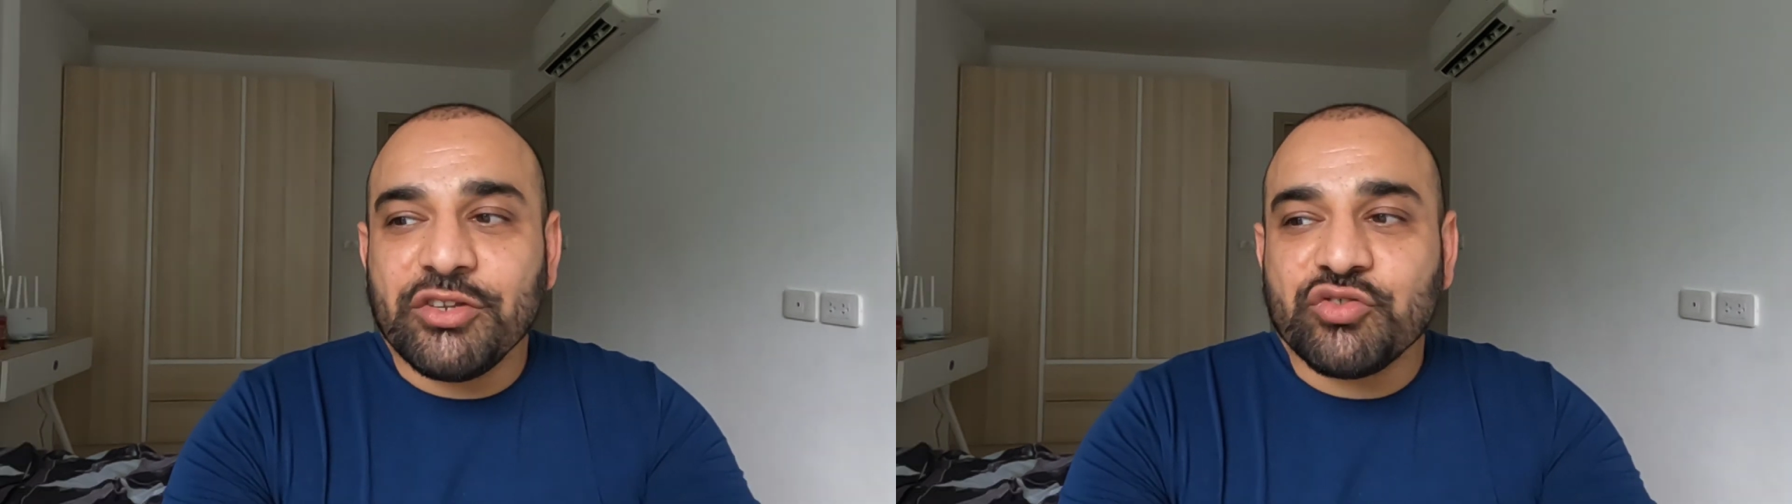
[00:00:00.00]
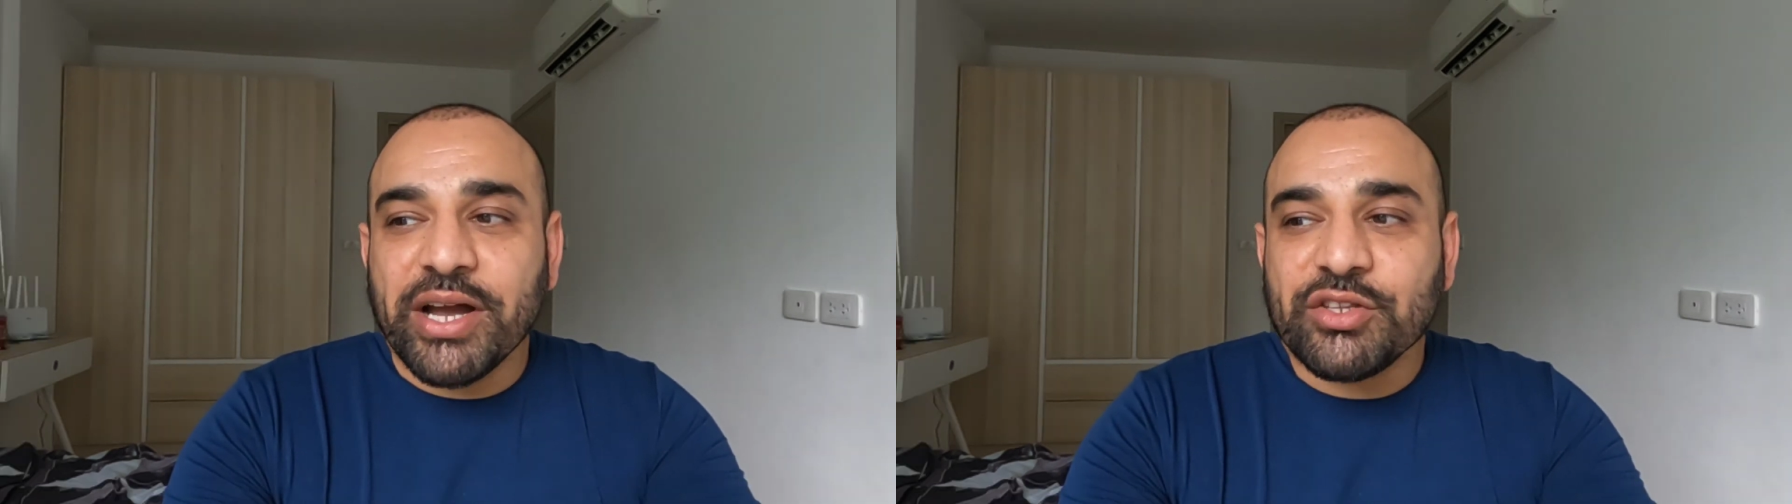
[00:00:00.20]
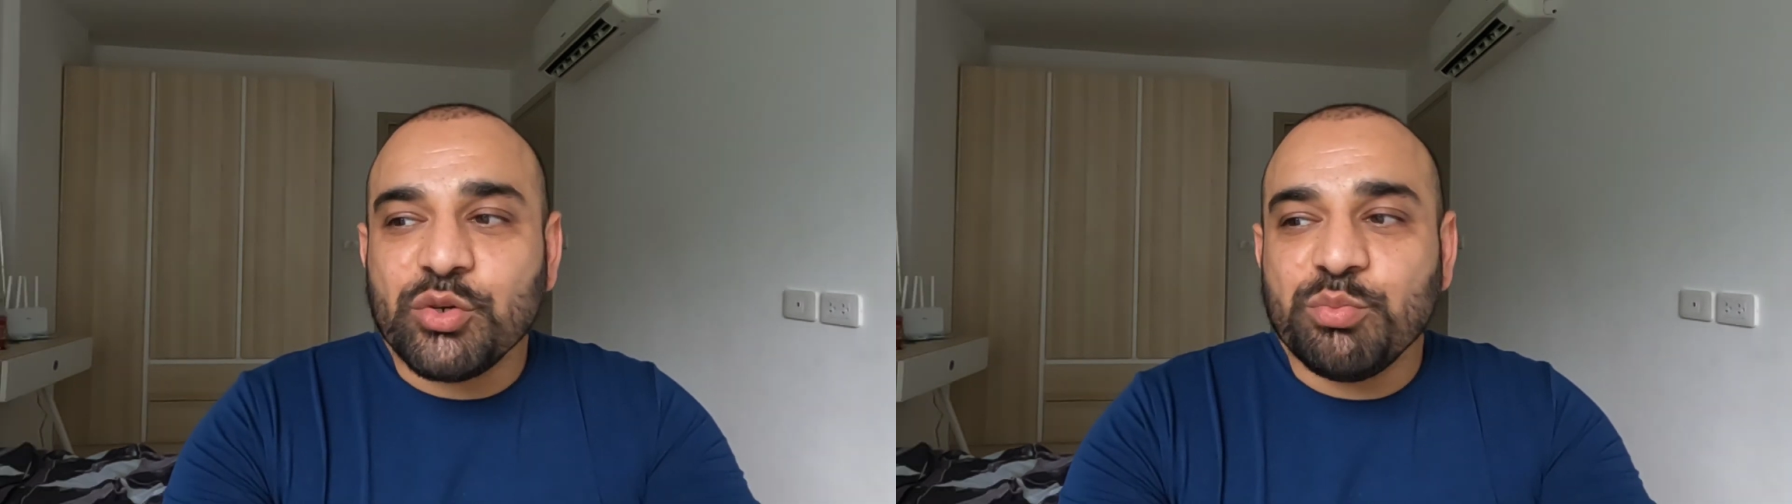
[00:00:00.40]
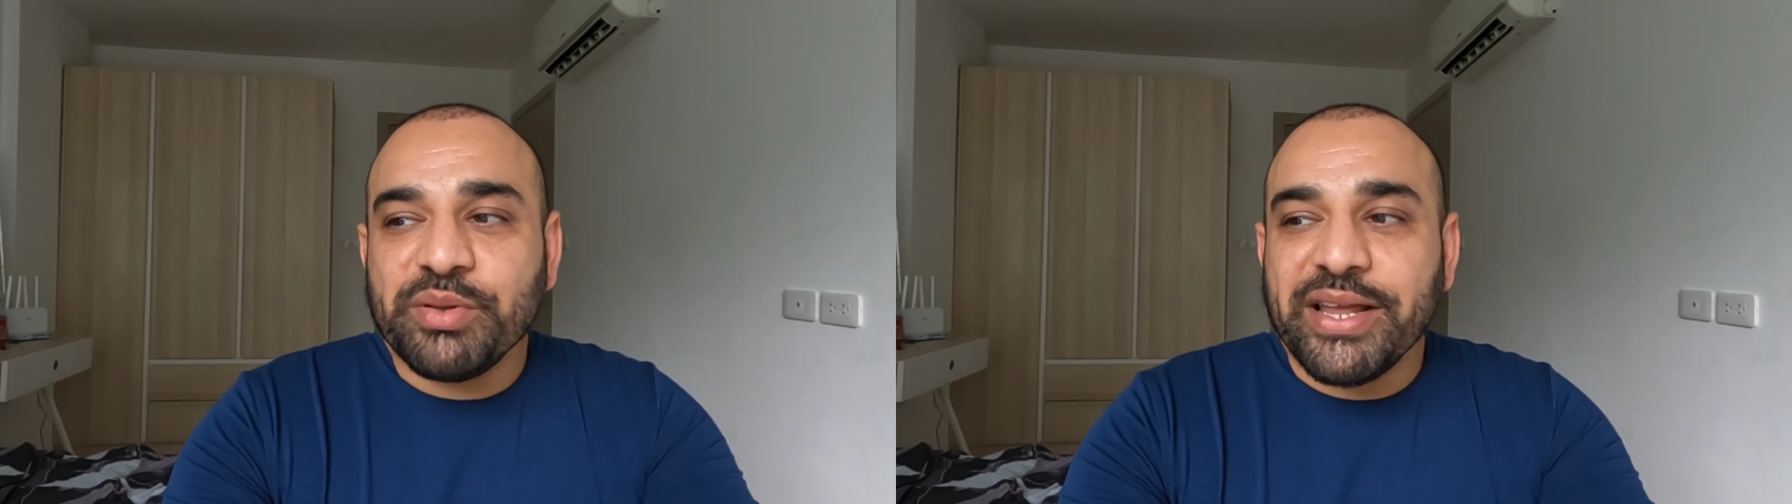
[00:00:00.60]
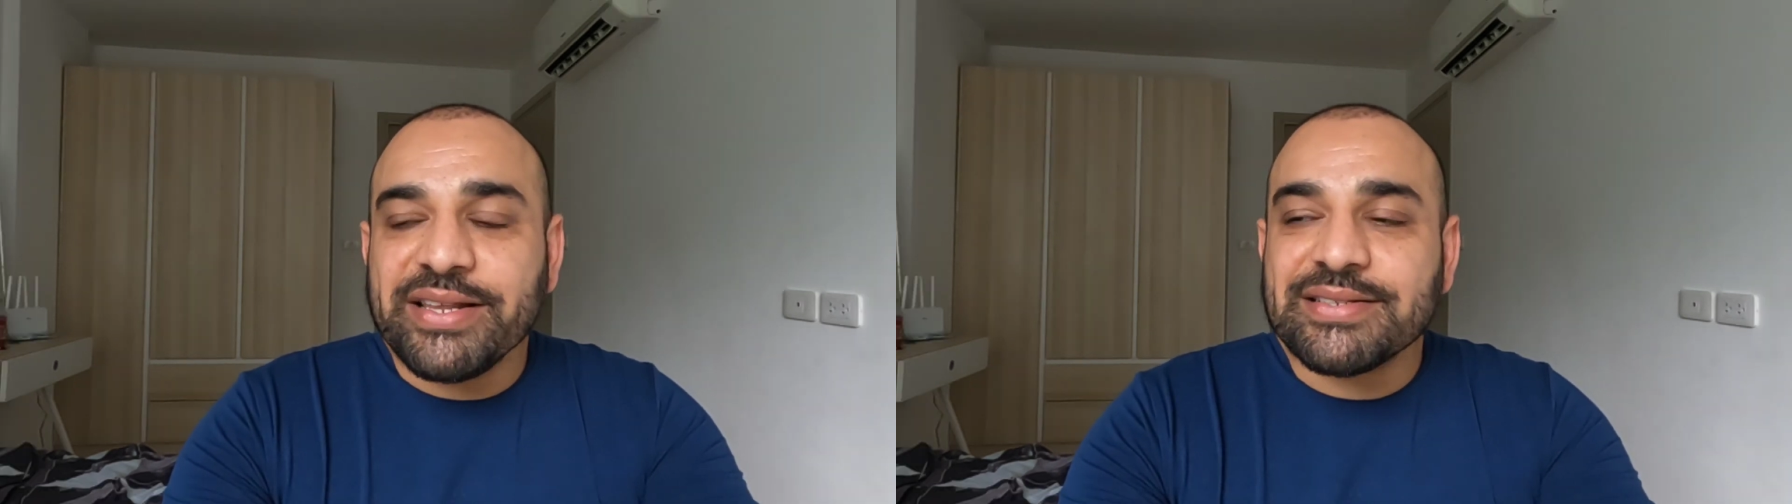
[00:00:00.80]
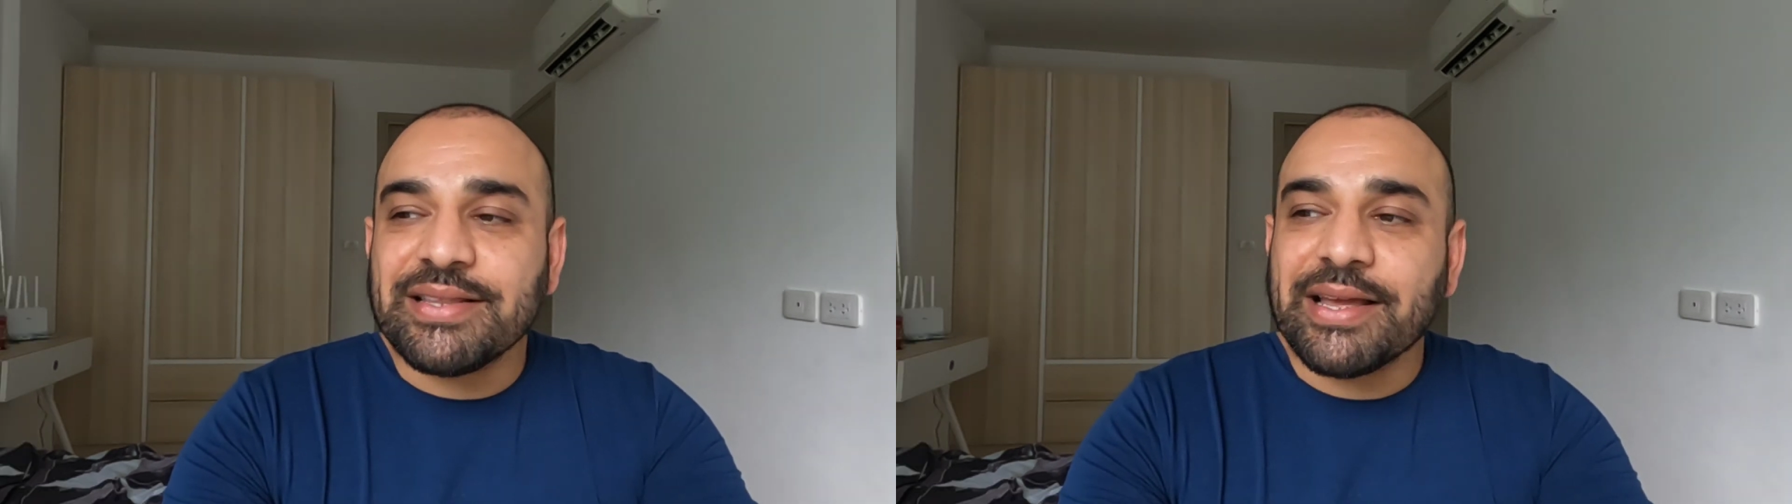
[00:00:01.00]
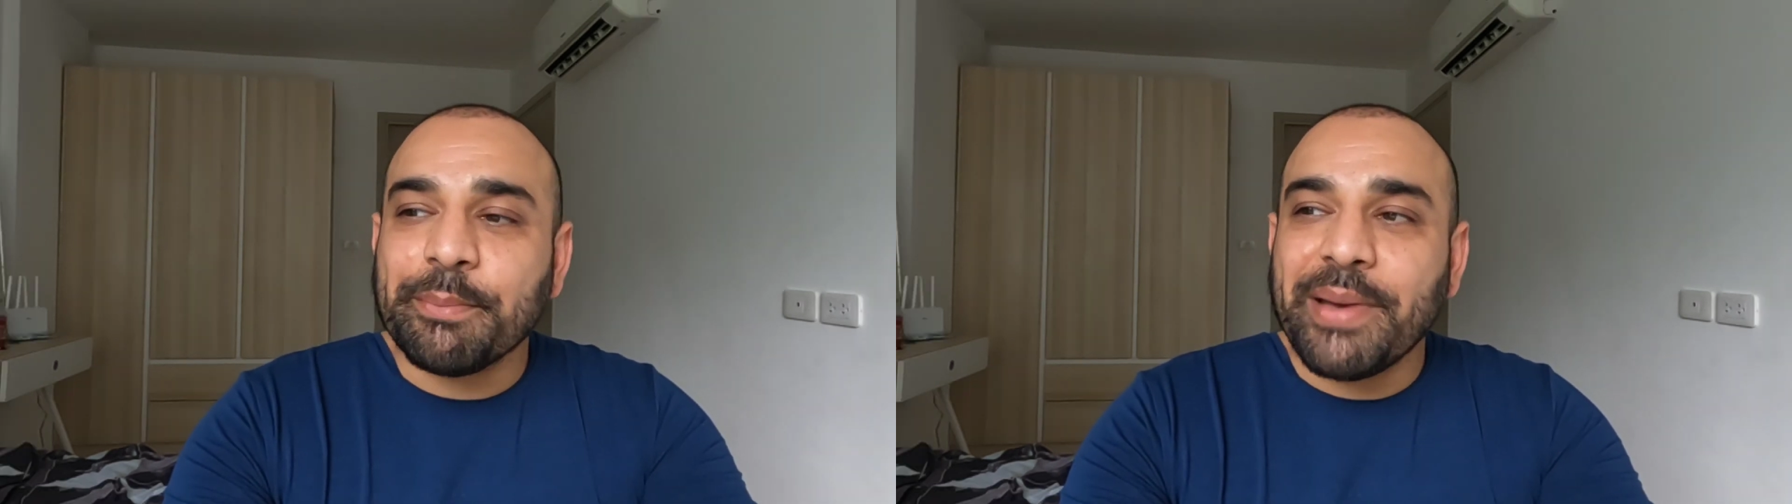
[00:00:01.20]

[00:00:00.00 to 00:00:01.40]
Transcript: try to play this like